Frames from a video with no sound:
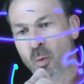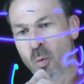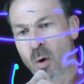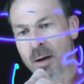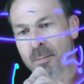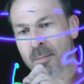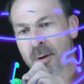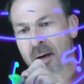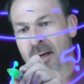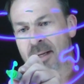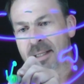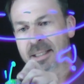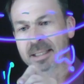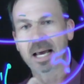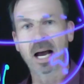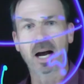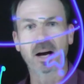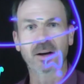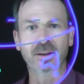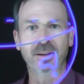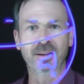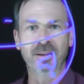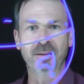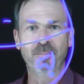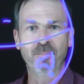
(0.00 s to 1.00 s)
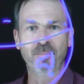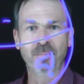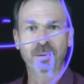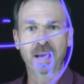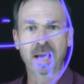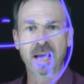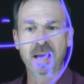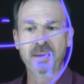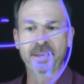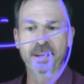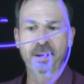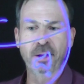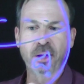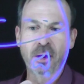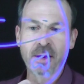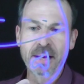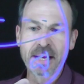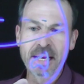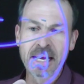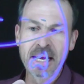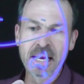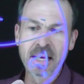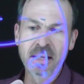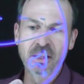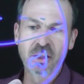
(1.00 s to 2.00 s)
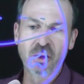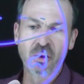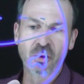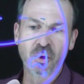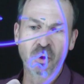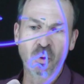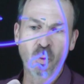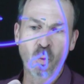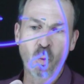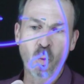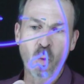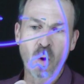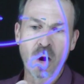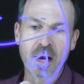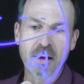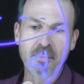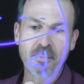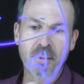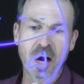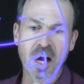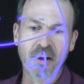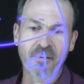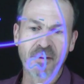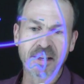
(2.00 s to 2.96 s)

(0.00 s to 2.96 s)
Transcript: 1 mile south. Then you go east, you'll do 1 mile.